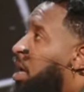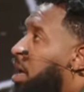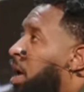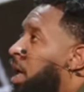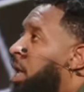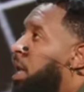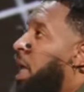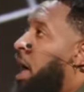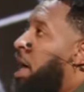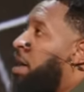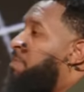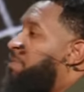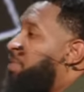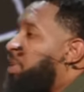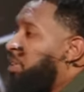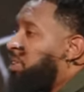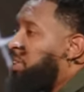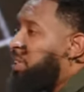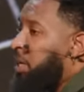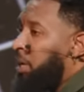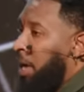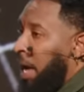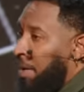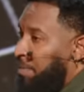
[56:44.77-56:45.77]
a lot of us
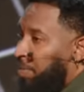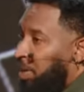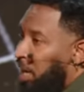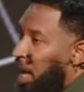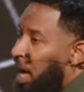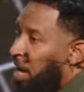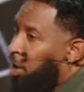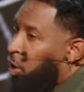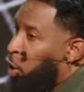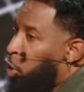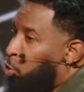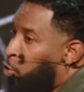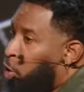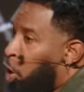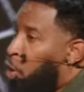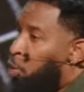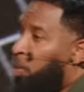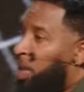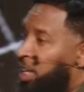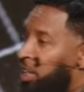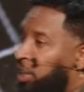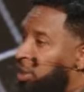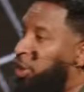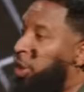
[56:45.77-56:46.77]
still have a lot of
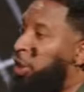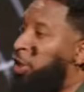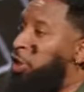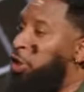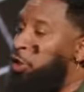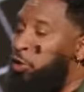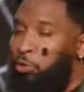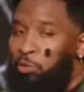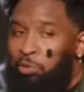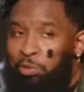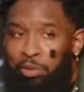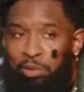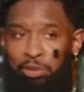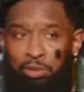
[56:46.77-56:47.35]
growing to do.